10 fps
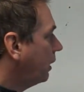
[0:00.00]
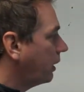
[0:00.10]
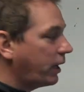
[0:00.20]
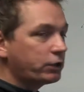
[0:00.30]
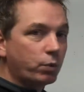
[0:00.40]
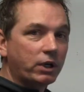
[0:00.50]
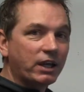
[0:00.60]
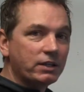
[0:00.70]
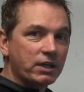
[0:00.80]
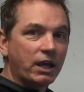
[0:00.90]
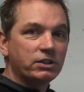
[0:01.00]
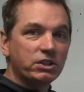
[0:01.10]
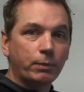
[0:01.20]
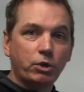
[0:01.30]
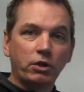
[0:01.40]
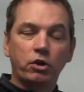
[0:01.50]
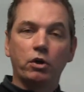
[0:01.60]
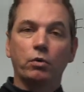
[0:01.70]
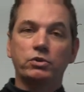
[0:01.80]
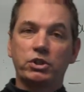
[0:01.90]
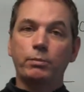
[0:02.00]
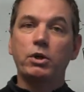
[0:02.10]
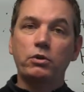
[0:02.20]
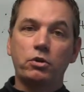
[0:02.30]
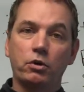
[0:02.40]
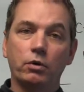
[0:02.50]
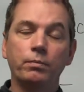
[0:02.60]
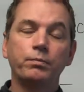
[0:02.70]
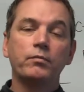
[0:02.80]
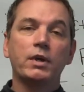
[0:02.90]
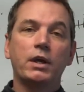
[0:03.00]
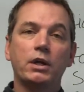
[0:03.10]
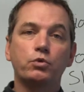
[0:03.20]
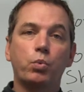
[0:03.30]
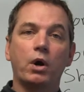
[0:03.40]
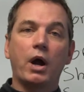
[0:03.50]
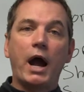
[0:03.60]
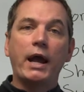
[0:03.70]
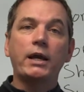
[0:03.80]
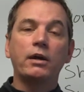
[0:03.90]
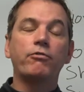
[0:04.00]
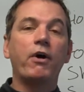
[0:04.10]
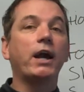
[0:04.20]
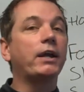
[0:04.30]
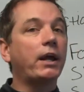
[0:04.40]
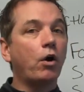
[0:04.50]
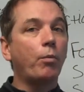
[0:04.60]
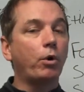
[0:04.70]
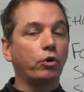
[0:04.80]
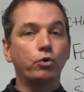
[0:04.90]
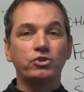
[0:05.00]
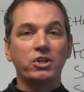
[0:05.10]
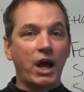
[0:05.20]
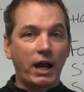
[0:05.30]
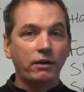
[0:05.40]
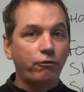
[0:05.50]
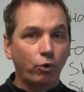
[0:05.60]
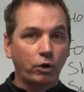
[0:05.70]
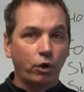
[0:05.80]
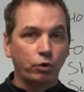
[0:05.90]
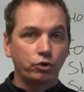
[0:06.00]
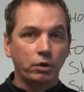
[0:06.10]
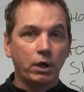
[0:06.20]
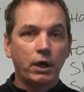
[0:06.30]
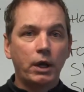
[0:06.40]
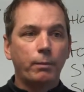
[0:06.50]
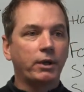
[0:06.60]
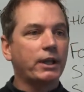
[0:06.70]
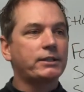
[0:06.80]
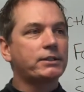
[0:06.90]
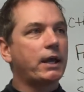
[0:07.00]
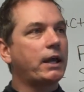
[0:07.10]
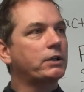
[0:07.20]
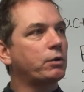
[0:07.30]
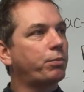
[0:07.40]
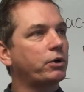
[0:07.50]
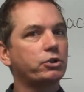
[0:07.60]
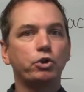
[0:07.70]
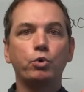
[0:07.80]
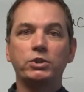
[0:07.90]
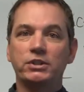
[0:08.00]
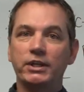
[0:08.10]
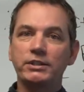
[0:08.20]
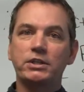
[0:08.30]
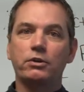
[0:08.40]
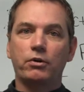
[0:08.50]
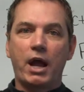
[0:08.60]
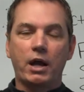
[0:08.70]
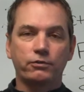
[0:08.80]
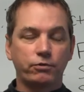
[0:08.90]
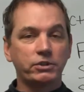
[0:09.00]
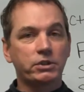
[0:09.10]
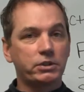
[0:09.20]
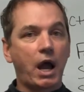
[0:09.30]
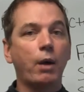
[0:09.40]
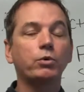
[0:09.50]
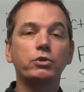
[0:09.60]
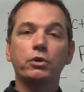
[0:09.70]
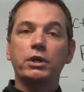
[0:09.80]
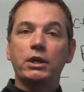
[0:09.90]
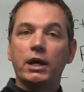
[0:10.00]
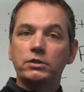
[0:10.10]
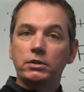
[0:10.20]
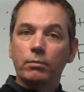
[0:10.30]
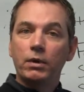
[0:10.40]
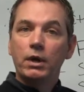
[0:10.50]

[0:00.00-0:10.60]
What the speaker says: The next one is a subject to. Subject to is where I can find a homeowner who's not in foreclosure, but let's say it's a person who has listed their house. For instance, I was looking at some